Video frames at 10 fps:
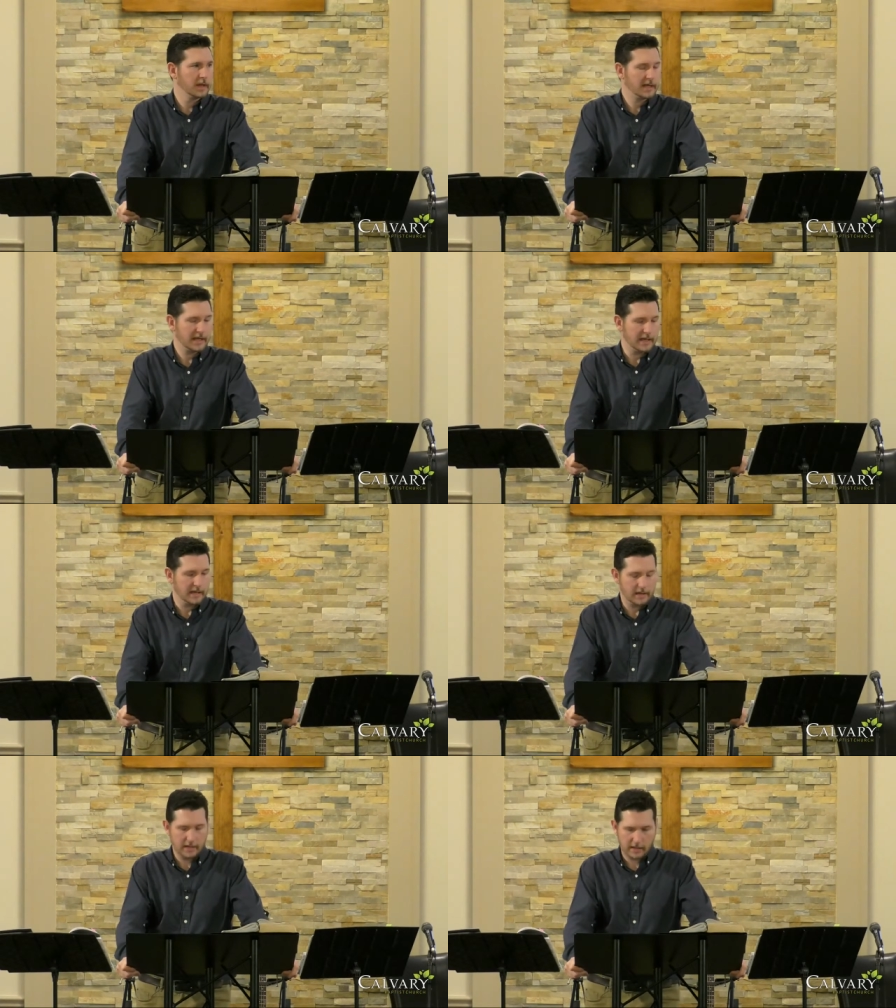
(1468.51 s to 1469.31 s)

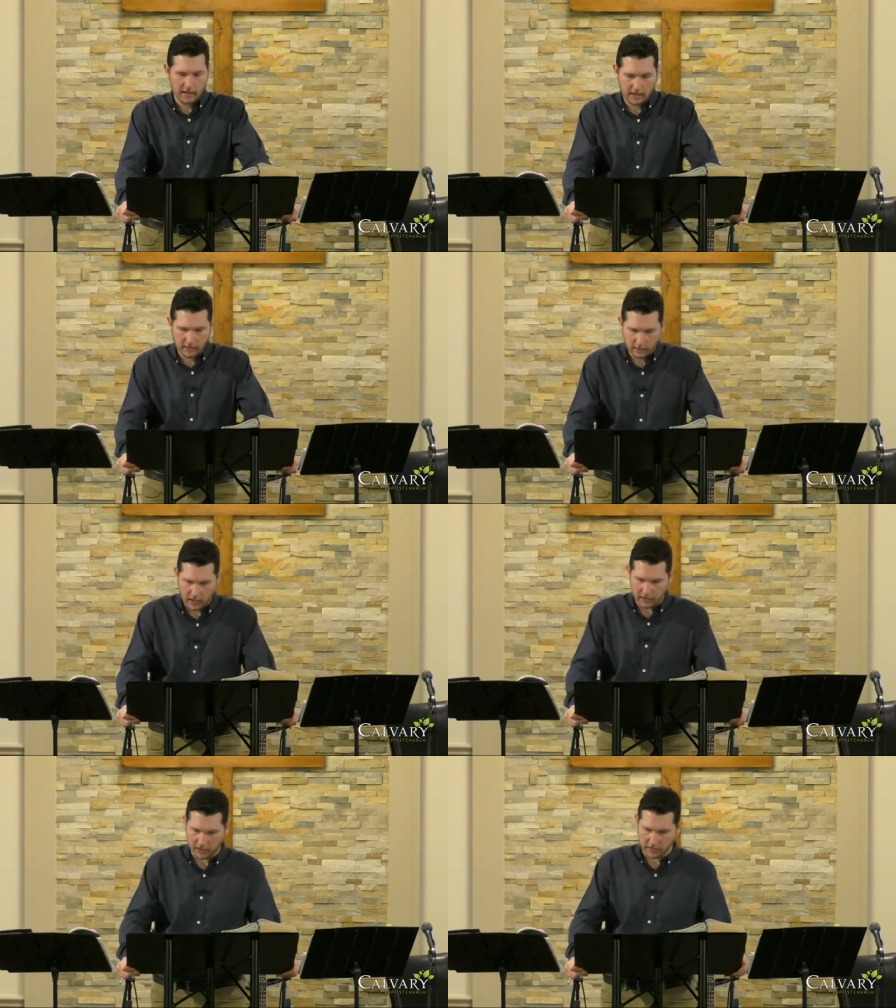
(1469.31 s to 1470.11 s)
Heed
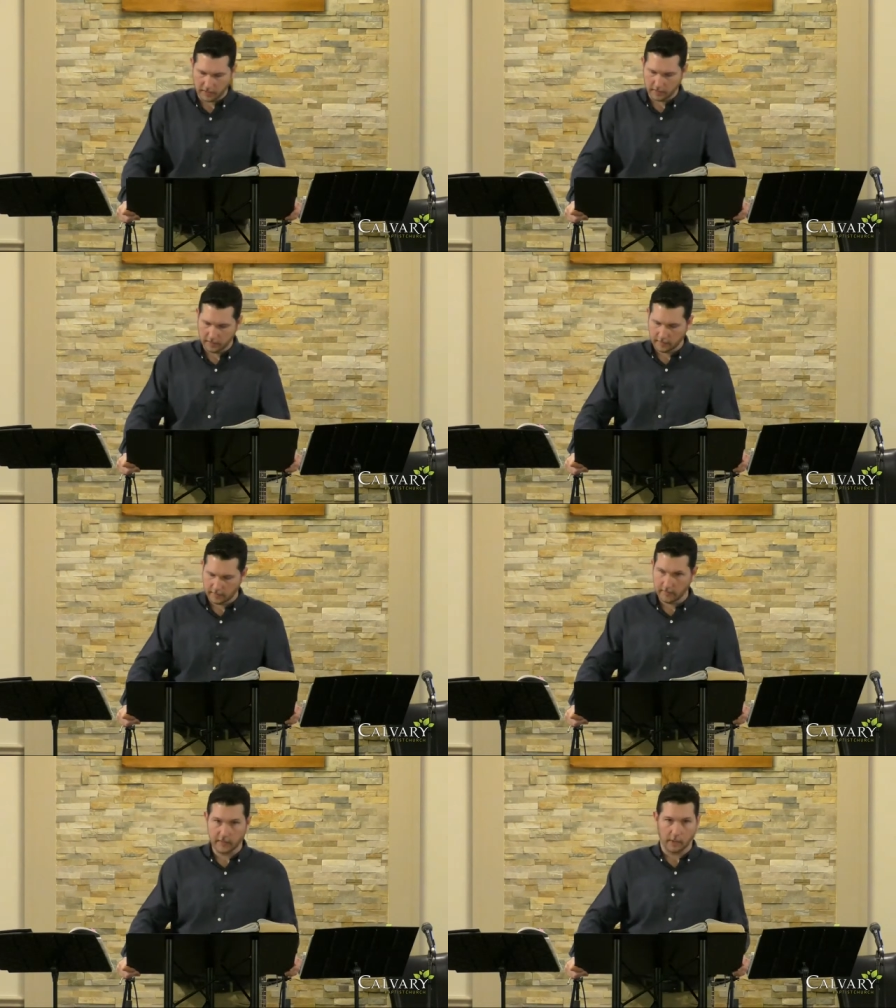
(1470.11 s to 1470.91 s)
instruction.
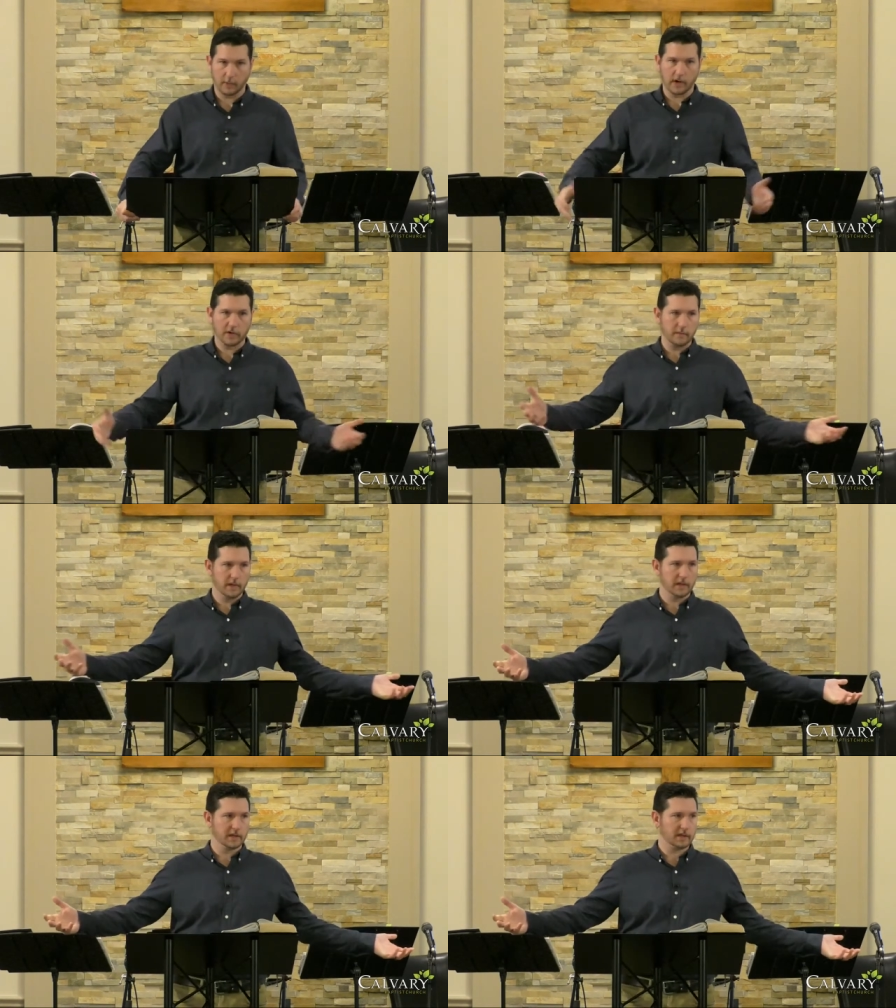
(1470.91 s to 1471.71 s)
That requires
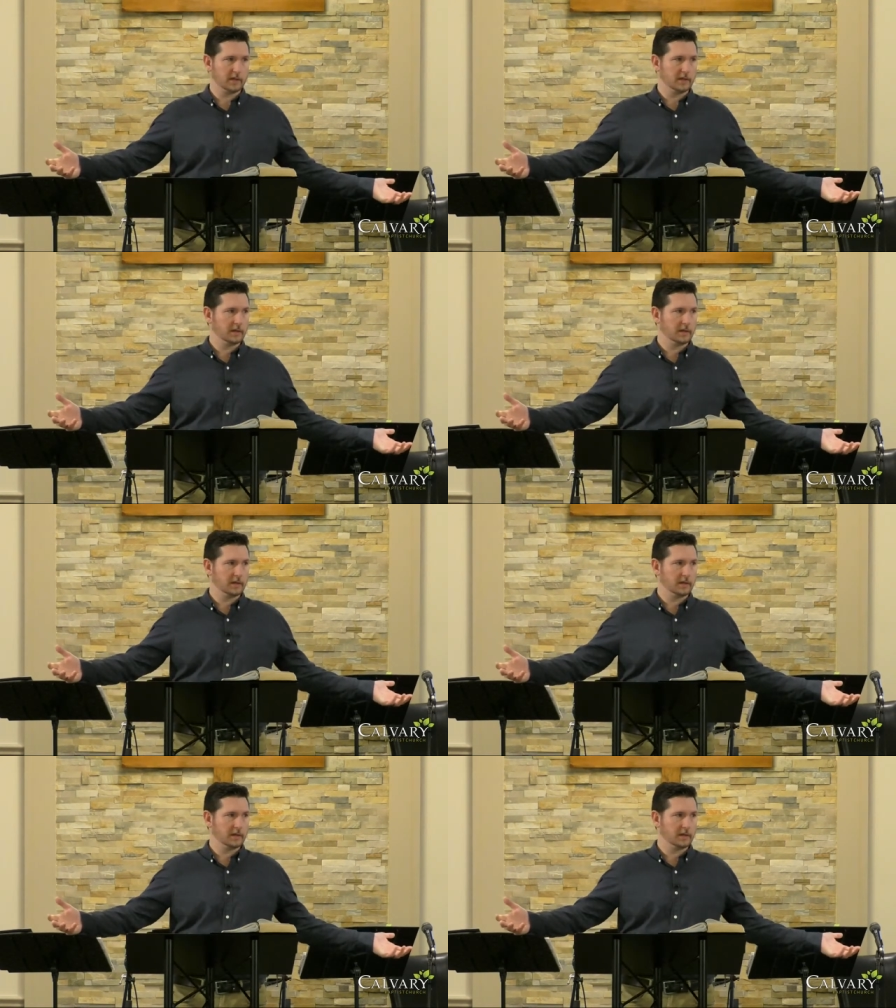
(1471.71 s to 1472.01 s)
humility.